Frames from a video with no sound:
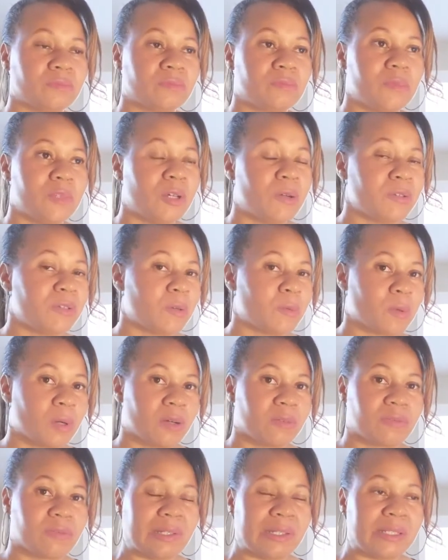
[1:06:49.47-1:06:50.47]
know your
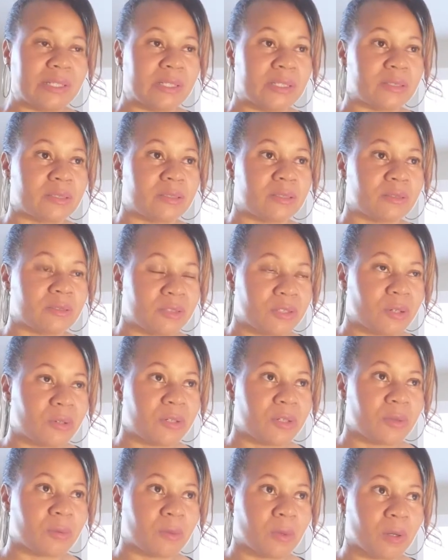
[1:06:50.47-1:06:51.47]
worth, ladies. Know
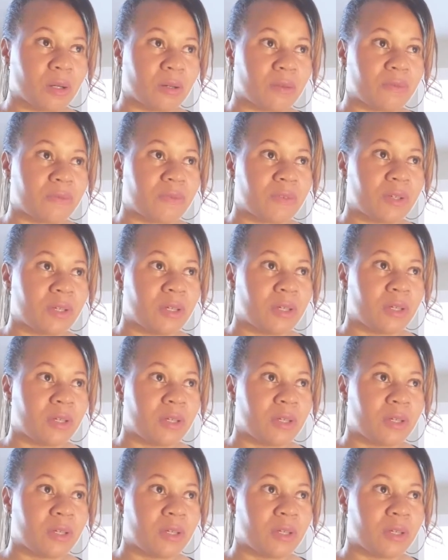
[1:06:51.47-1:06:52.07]
your worth.